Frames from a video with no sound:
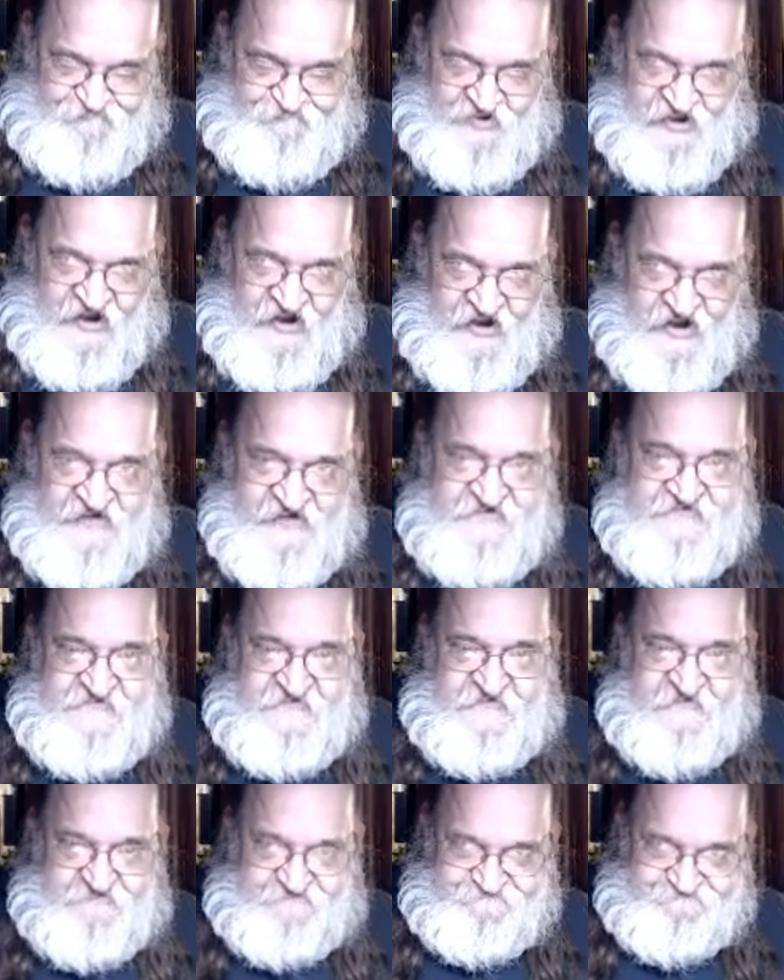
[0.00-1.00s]

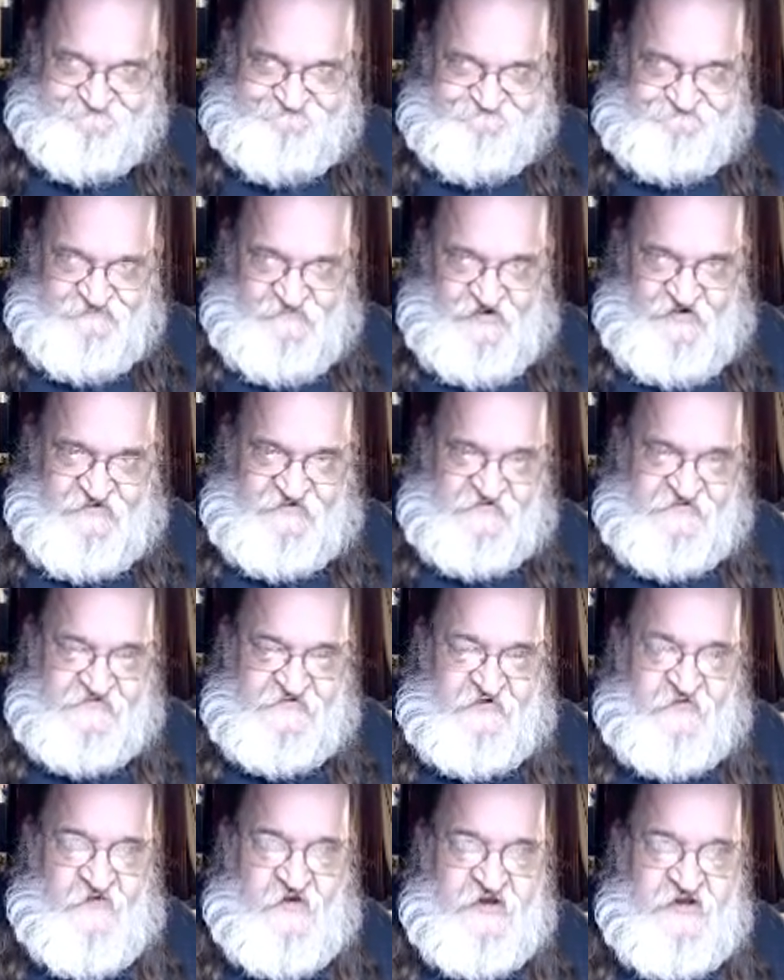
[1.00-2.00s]
page. It's
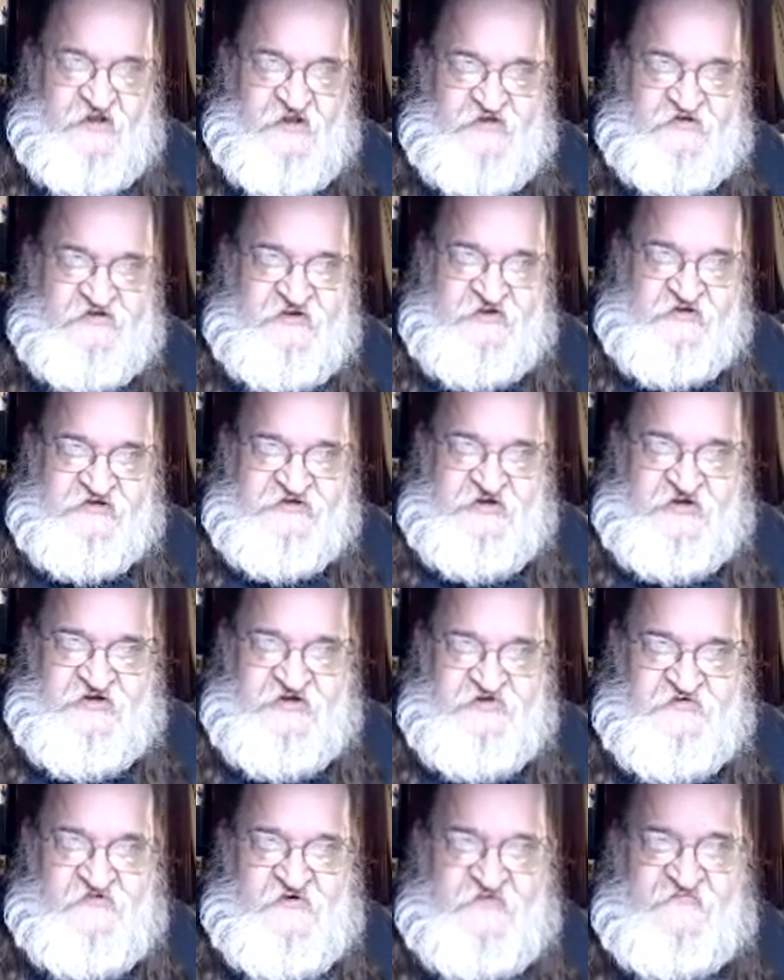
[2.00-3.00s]
showing it
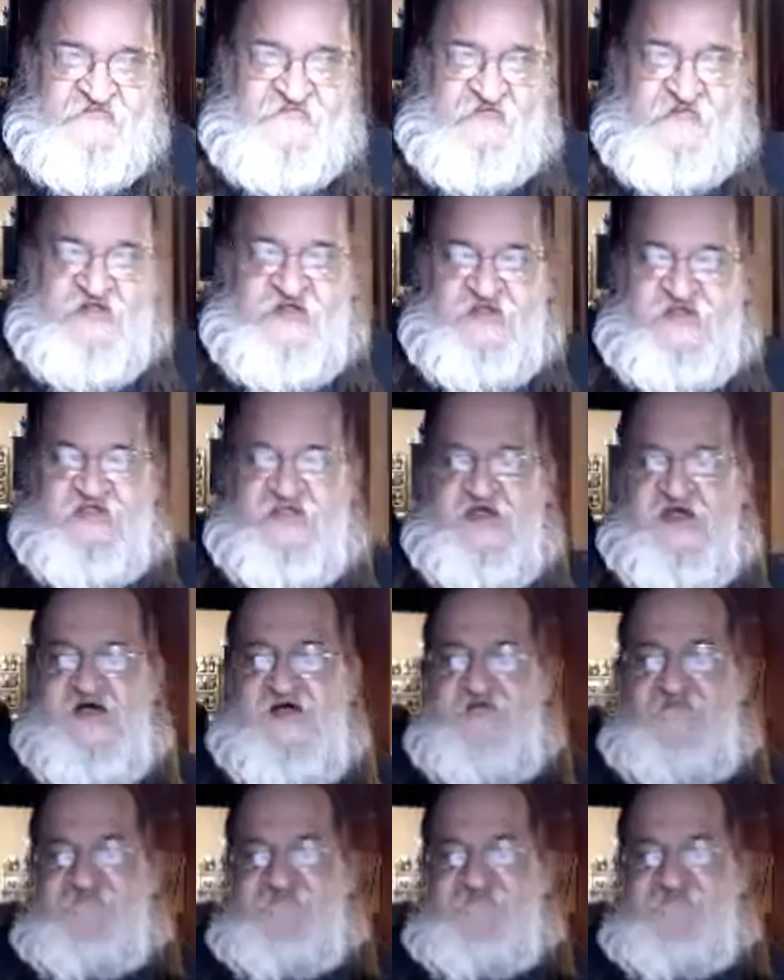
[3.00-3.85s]
continuously.